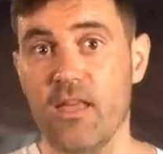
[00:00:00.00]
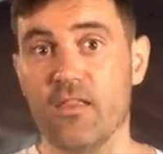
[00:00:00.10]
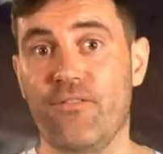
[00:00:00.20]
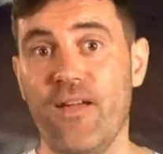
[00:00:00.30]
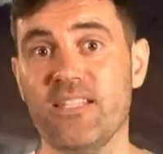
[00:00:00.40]

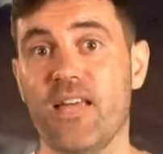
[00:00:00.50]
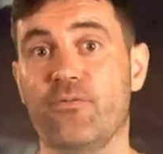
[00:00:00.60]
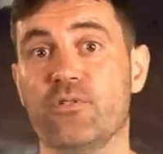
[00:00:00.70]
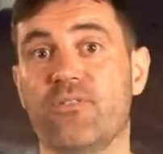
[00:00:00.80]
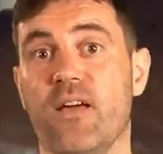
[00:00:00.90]
The
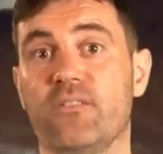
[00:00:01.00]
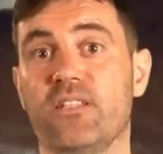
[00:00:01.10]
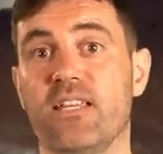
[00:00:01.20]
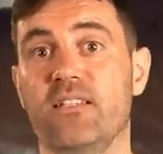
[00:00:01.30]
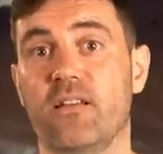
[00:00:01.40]
FATF was
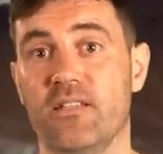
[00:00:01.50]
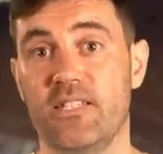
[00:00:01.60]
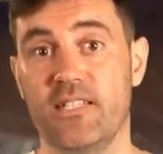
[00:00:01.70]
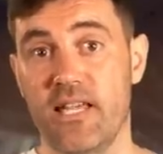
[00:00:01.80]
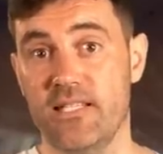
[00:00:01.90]
founded in
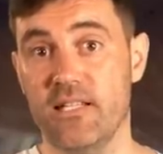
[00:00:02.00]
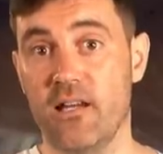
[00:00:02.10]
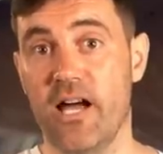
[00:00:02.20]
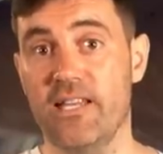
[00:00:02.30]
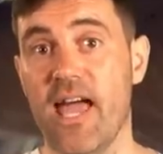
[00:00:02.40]

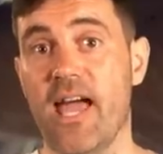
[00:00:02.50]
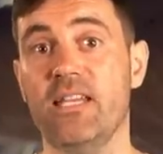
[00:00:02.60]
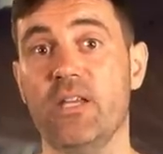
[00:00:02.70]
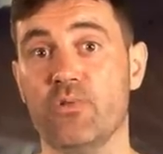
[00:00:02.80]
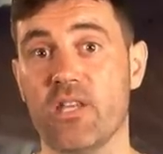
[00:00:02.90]
1989
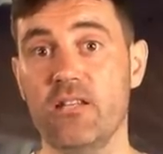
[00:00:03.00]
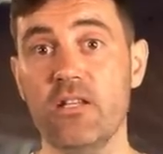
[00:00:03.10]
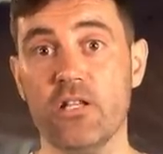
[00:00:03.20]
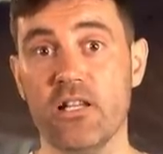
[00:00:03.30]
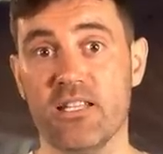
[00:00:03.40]
and it was
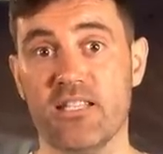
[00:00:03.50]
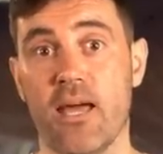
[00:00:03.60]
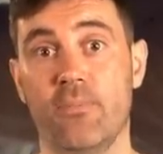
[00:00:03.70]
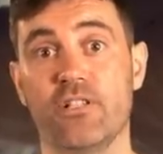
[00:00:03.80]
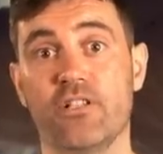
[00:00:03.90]
initially
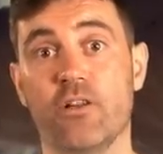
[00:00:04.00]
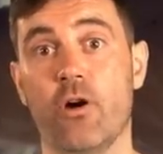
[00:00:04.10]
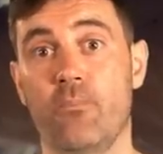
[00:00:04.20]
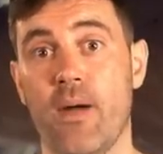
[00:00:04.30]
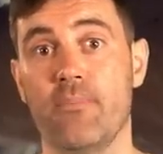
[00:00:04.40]
established to
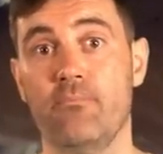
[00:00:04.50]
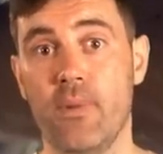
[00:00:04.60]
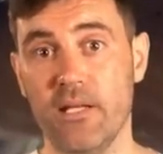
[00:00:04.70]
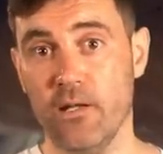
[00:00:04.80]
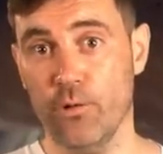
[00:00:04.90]
combat
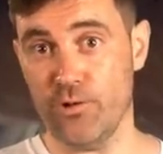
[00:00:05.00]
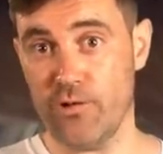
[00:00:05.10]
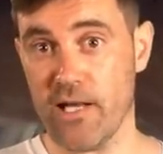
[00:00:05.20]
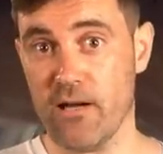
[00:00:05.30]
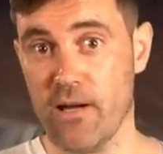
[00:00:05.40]
money
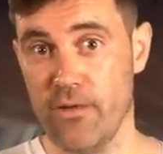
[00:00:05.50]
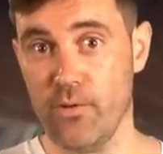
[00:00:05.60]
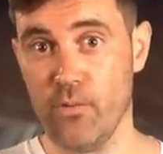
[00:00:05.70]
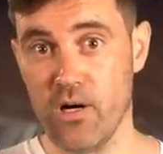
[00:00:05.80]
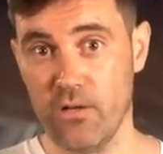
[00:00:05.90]
laundering around
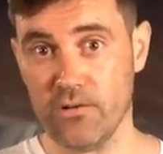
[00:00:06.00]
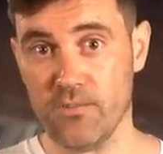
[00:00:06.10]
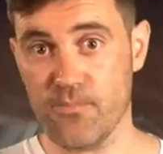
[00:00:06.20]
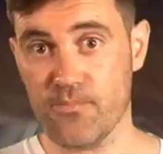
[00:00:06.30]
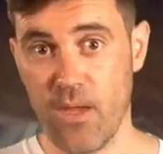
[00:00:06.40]
the world.
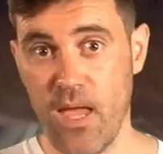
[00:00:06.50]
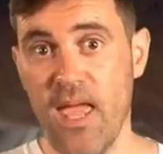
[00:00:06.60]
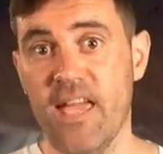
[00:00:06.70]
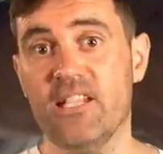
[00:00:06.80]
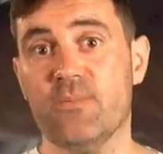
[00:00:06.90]

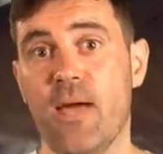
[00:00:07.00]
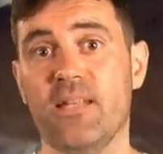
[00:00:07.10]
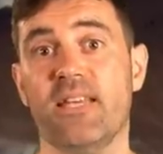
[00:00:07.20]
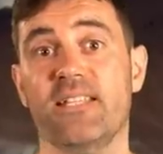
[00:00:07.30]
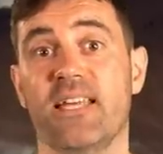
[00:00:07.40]
Its
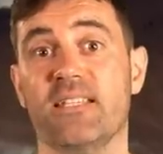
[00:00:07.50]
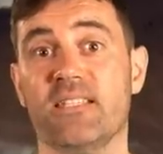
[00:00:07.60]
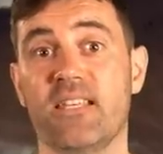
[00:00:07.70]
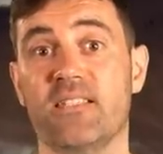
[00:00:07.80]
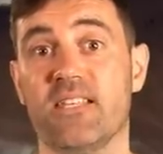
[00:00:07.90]
mandate has
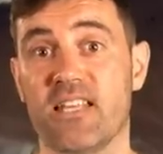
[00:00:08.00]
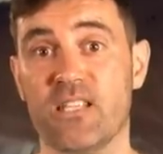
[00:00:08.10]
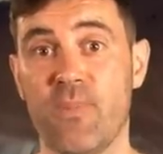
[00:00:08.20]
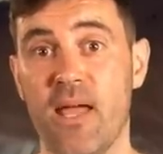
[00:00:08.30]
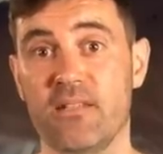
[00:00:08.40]
since
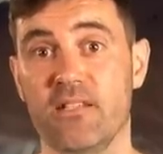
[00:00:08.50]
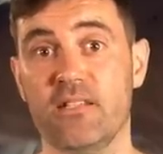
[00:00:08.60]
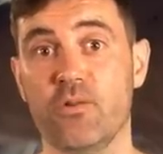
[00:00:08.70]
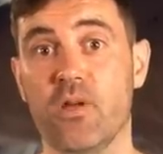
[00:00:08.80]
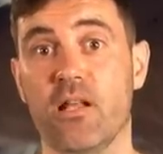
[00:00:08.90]

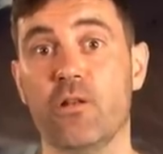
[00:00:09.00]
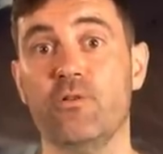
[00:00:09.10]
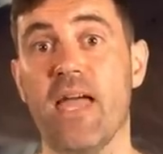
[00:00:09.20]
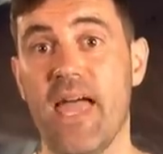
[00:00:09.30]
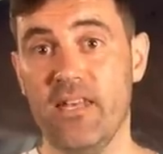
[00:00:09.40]
expanded to
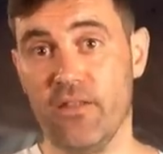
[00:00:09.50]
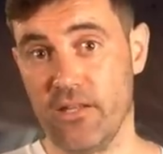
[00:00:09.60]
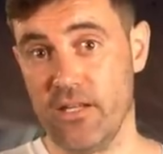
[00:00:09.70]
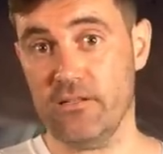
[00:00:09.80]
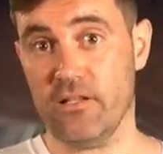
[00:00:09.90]
include
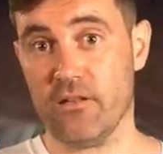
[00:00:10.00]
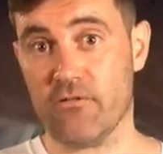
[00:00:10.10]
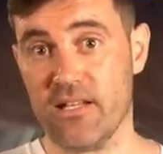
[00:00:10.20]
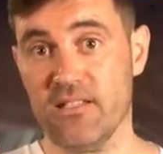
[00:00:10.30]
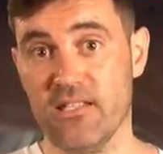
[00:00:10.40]
anything that
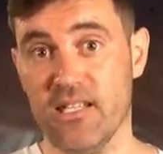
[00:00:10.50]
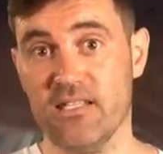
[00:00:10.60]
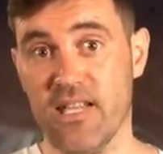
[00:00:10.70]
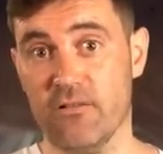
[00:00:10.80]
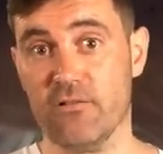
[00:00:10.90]
threatens the
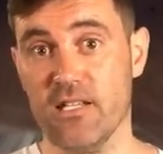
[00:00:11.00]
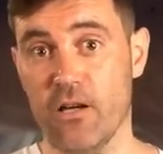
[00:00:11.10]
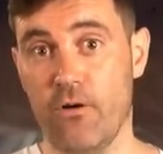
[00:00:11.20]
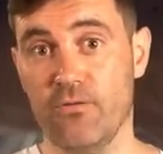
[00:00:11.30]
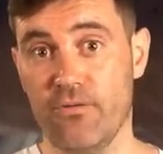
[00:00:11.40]
integrity
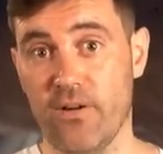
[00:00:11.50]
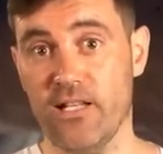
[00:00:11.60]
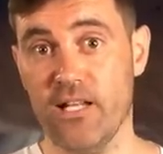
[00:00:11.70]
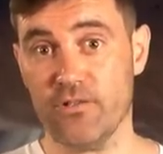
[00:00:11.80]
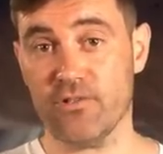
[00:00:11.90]
of the
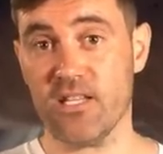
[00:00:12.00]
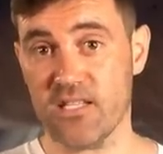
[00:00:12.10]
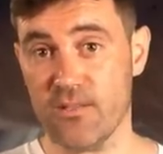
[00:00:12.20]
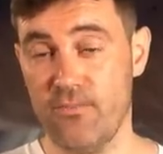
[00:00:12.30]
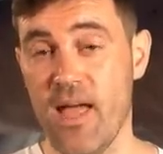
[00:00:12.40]
financial
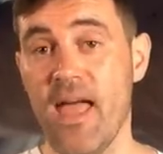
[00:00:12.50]
system,